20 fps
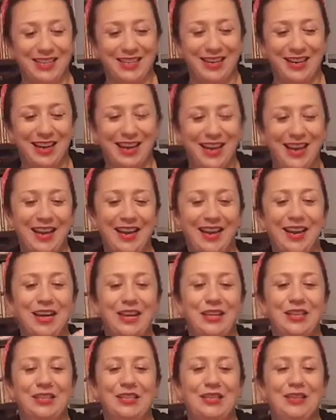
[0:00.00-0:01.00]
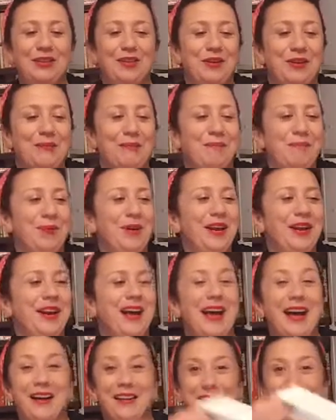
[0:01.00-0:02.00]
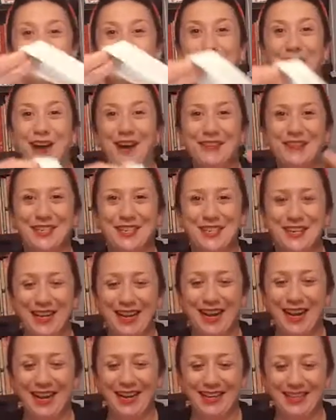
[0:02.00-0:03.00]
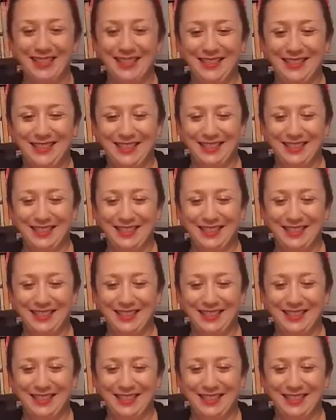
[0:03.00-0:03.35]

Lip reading: Okay, so you can pull it out as far as you can,